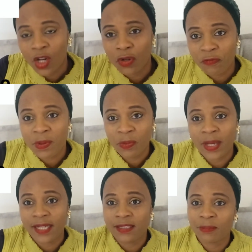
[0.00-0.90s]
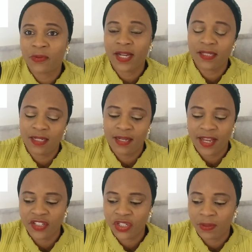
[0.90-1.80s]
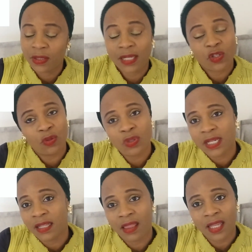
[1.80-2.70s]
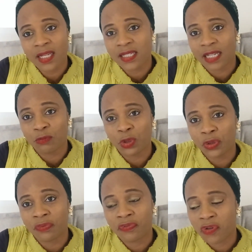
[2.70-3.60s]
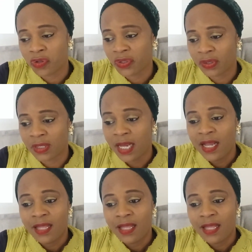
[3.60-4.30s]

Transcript: A lot of people are enterprising in Nigeria. Those are the things that we should focus on.